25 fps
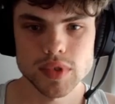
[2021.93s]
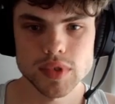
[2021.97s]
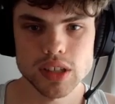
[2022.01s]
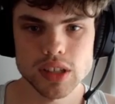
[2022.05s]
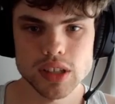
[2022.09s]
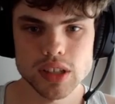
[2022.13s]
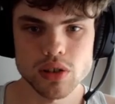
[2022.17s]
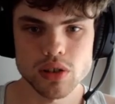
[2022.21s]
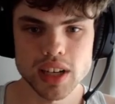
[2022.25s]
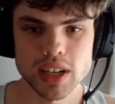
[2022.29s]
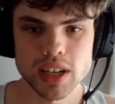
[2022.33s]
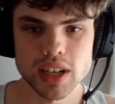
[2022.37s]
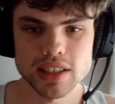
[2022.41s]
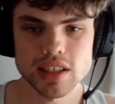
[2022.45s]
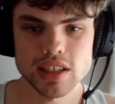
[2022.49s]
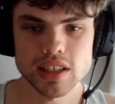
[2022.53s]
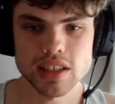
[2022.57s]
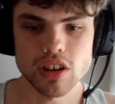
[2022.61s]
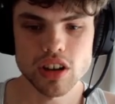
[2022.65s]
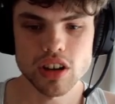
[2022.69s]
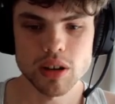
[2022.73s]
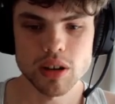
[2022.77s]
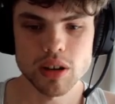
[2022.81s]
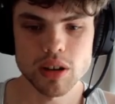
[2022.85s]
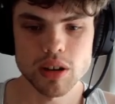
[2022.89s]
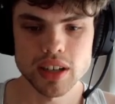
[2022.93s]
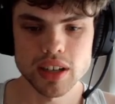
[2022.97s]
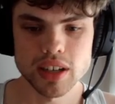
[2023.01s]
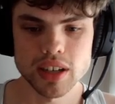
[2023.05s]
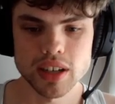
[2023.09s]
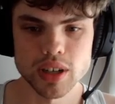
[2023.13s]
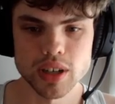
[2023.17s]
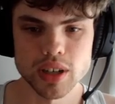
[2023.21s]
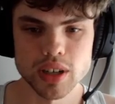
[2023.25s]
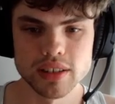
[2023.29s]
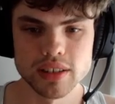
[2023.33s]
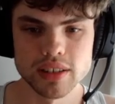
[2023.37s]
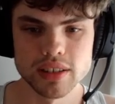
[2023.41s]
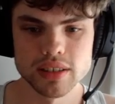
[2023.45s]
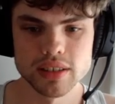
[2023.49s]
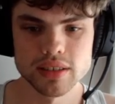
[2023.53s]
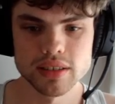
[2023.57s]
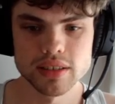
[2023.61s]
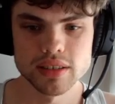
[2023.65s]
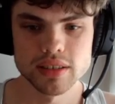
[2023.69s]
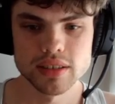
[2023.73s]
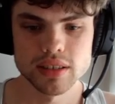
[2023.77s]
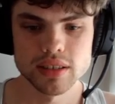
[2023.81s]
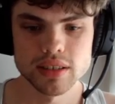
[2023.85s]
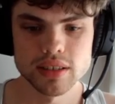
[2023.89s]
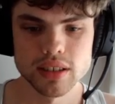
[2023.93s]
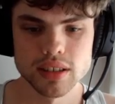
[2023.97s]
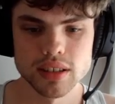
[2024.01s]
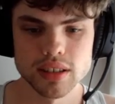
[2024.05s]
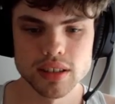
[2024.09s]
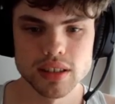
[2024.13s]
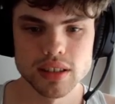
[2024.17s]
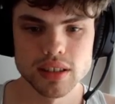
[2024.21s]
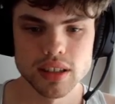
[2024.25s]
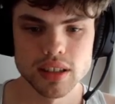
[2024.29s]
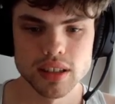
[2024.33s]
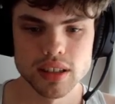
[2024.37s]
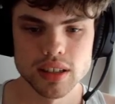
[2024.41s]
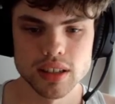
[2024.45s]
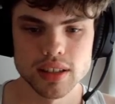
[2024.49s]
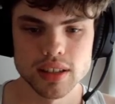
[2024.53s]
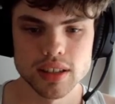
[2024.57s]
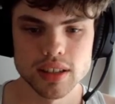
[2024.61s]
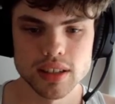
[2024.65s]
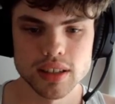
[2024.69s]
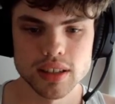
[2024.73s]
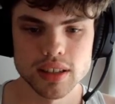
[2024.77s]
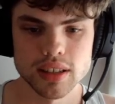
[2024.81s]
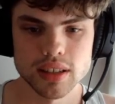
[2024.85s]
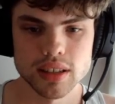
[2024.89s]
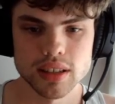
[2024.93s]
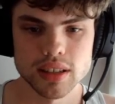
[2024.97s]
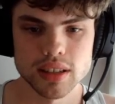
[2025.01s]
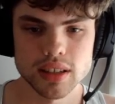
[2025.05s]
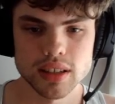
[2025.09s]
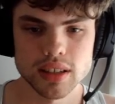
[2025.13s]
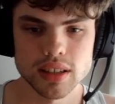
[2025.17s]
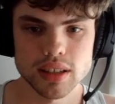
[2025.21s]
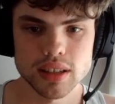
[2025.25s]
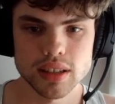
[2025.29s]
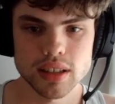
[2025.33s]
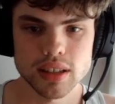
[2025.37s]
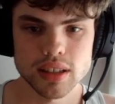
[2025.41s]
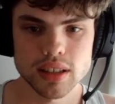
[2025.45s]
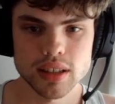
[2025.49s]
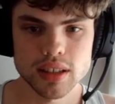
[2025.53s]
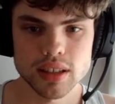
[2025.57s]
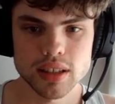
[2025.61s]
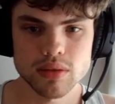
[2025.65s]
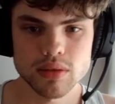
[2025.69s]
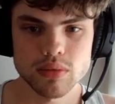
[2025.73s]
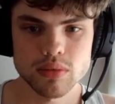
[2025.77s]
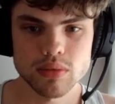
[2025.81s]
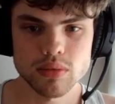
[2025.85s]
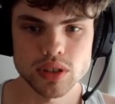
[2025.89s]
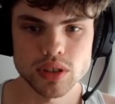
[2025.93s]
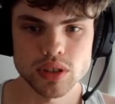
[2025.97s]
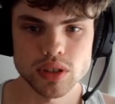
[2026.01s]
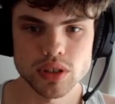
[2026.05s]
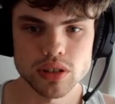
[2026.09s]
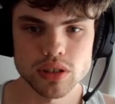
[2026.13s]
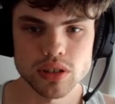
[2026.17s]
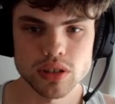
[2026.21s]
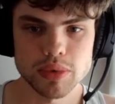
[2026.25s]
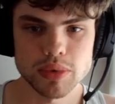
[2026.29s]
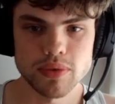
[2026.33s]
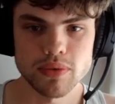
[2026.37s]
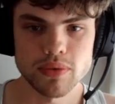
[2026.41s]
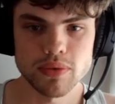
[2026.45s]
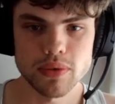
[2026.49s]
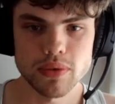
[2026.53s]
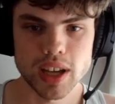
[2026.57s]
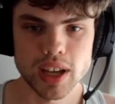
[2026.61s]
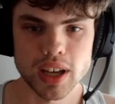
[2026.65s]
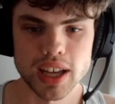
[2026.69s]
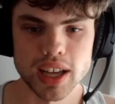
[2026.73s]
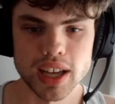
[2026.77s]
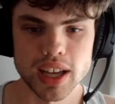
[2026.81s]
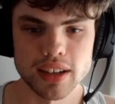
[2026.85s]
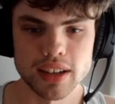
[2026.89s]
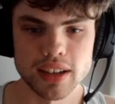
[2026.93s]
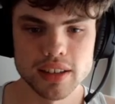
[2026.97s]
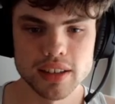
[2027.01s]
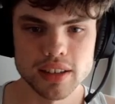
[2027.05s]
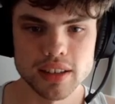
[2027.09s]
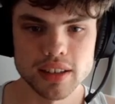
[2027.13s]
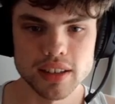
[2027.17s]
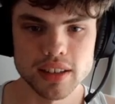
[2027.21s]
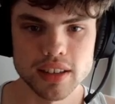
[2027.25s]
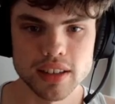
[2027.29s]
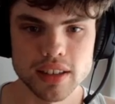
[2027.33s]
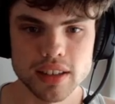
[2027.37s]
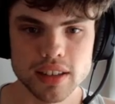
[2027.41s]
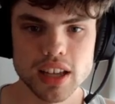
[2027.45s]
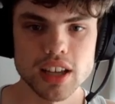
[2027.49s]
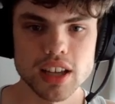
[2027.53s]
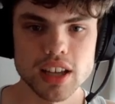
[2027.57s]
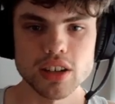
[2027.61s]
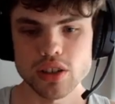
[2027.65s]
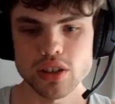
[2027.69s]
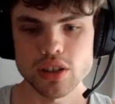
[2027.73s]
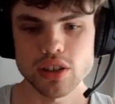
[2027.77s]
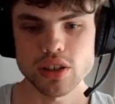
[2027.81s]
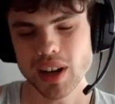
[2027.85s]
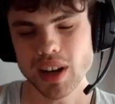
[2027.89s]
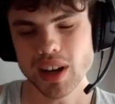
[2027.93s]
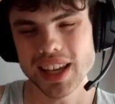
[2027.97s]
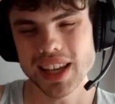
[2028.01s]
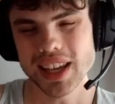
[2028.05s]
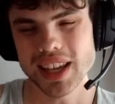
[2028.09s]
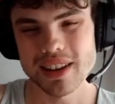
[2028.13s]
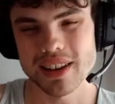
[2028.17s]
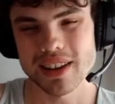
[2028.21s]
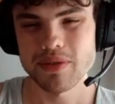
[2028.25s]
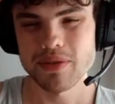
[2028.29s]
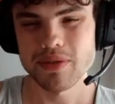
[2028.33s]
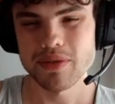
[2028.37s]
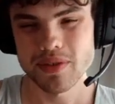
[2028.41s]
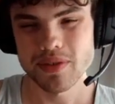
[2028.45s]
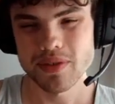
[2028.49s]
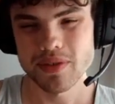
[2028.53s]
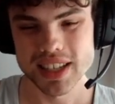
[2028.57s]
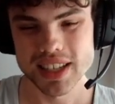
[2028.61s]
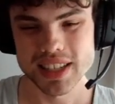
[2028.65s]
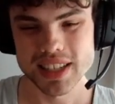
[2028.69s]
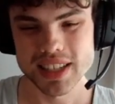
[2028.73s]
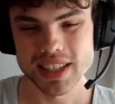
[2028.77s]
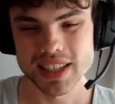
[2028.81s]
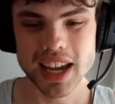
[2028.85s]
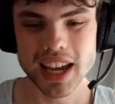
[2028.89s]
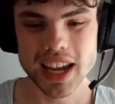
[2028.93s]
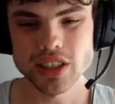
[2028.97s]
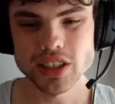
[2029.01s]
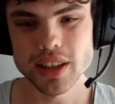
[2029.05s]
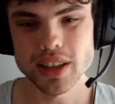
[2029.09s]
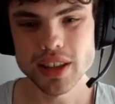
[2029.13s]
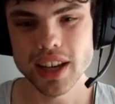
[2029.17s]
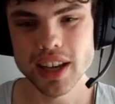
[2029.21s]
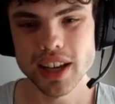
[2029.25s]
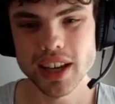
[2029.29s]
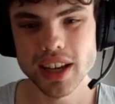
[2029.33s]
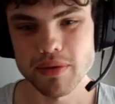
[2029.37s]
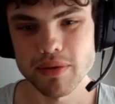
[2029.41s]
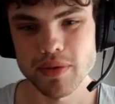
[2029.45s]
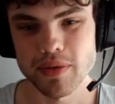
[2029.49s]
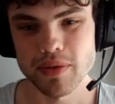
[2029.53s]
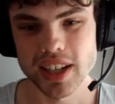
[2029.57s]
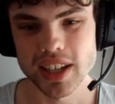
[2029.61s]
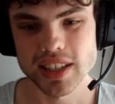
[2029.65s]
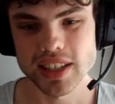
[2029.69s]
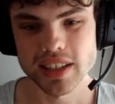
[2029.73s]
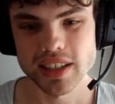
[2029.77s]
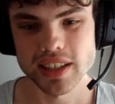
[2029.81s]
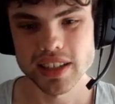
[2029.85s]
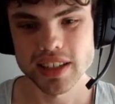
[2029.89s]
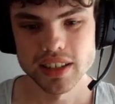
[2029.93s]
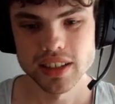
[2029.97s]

So unless he top decked one, we should be fine. Do I hit face? I actually think I hit face